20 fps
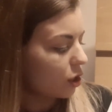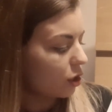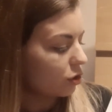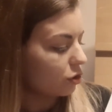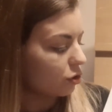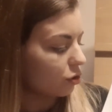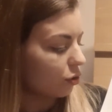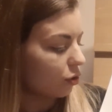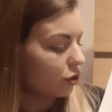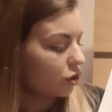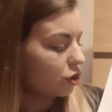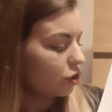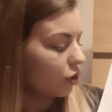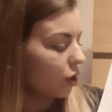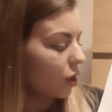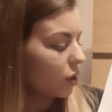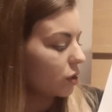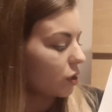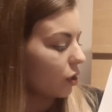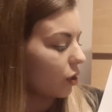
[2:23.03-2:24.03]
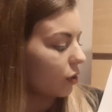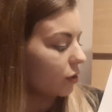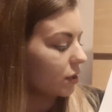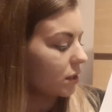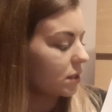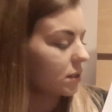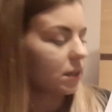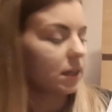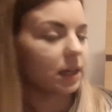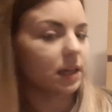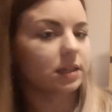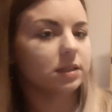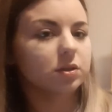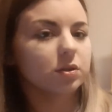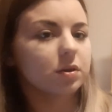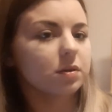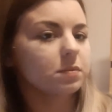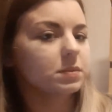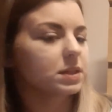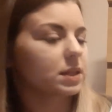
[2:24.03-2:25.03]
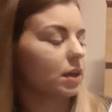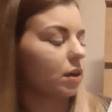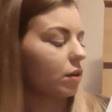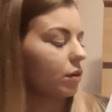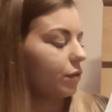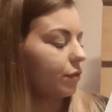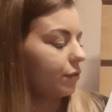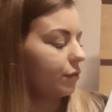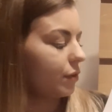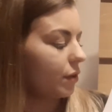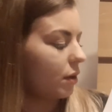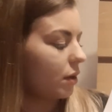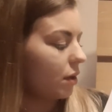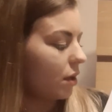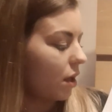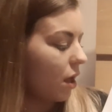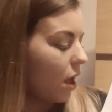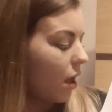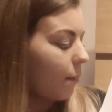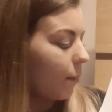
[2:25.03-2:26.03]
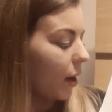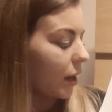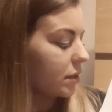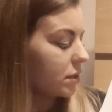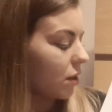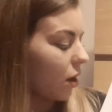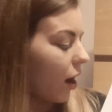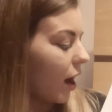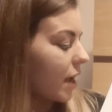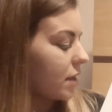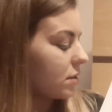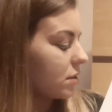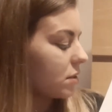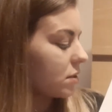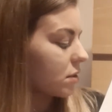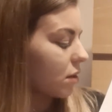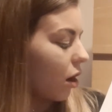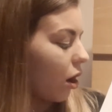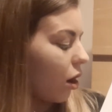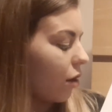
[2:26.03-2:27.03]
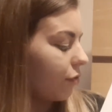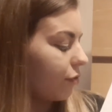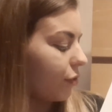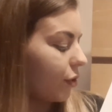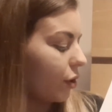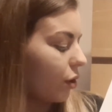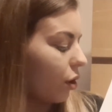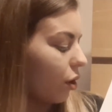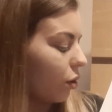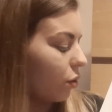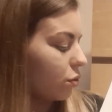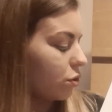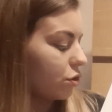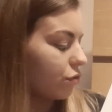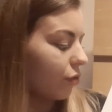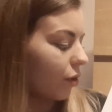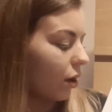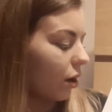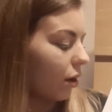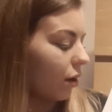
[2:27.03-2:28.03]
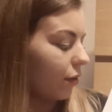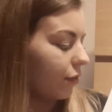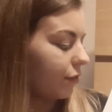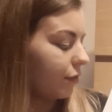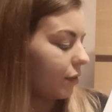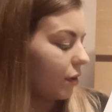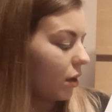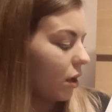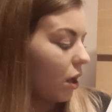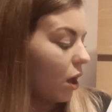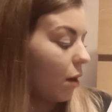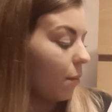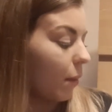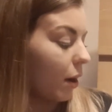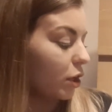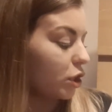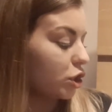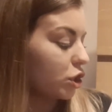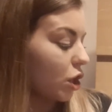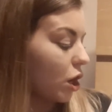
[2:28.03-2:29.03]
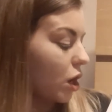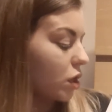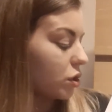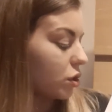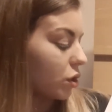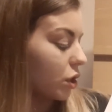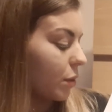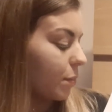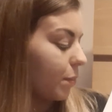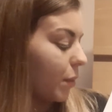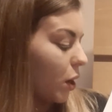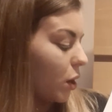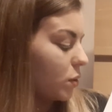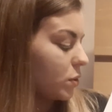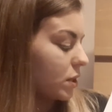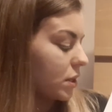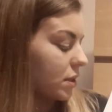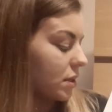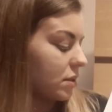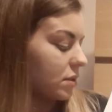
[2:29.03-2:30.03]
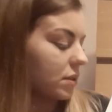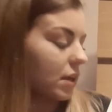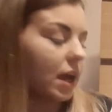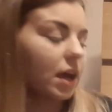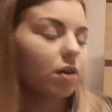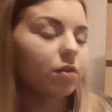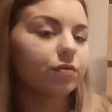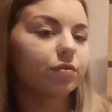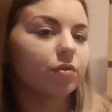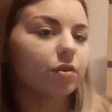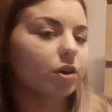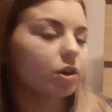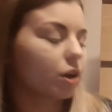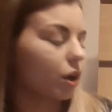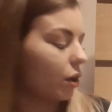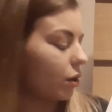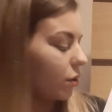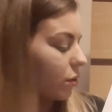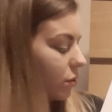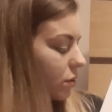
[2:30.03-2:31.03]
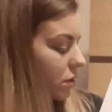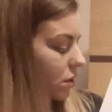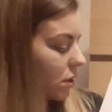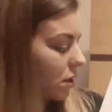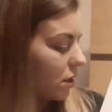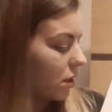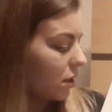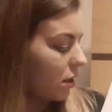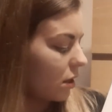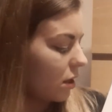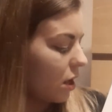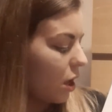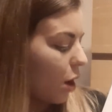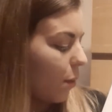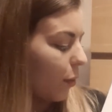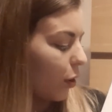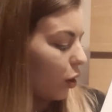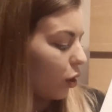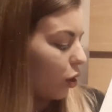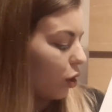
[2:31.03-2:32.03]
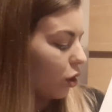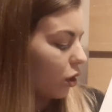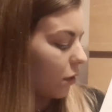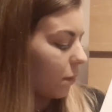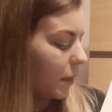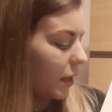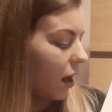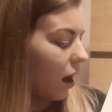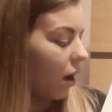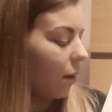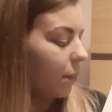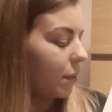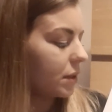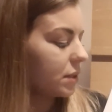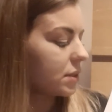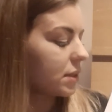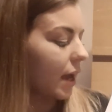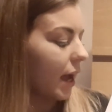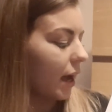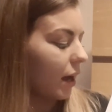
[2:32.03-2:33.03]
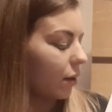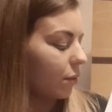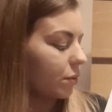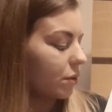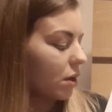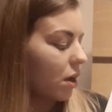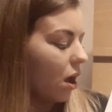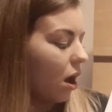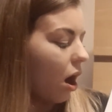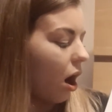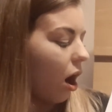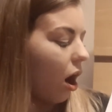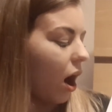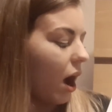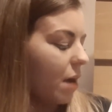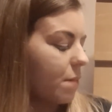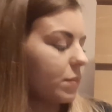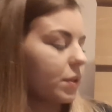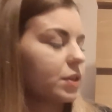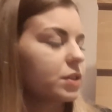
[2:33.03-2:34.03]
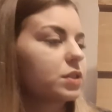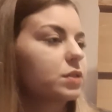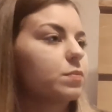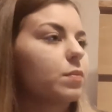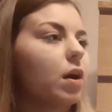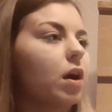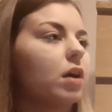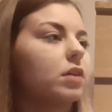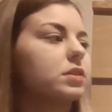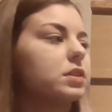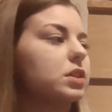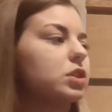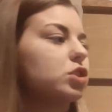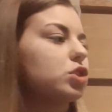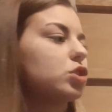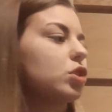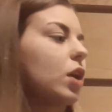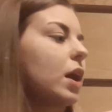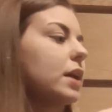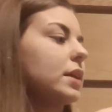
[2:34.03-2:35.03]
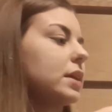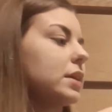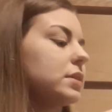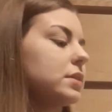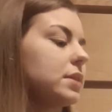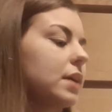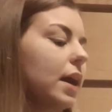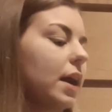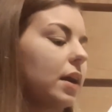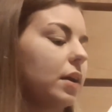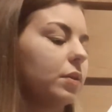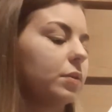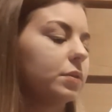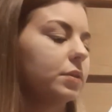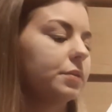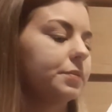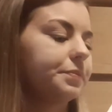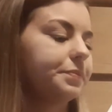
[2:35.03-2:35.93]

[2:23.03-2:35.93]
George strode on, singing to himself, "My tie is a scarf for a cold giraffe, my shirt's on a boat as a sail for a goat, but look me up and down, I am the smartest giant in town."